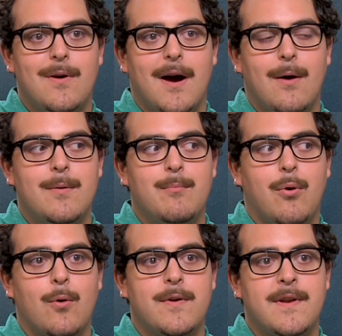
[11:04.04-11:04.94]
How
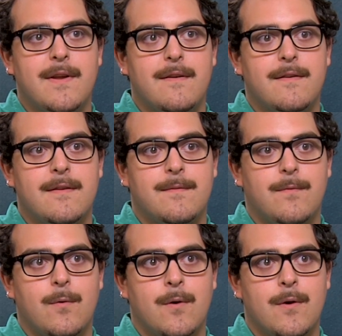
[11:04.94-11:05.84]
important is it
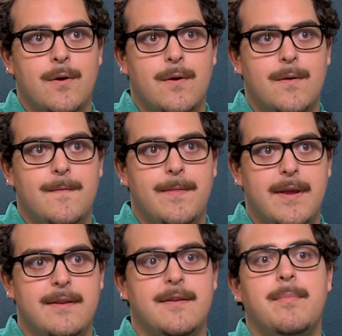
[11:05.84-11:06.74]
for
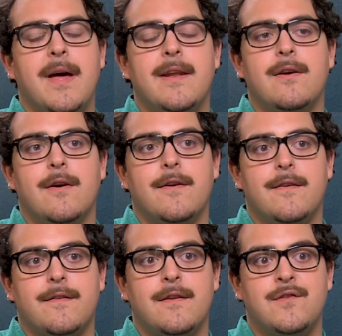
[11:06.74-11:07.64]
independent
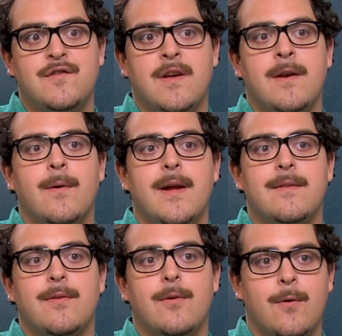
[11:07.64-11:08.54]
artists to
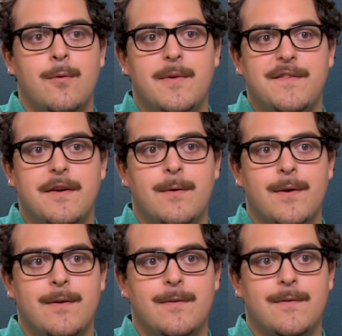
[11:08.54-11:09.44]
generate their own
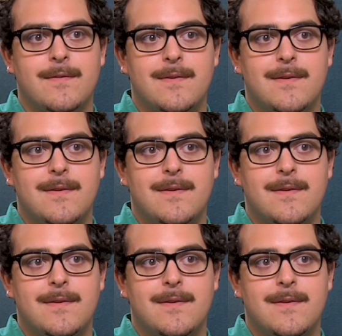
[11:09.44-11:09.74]
material?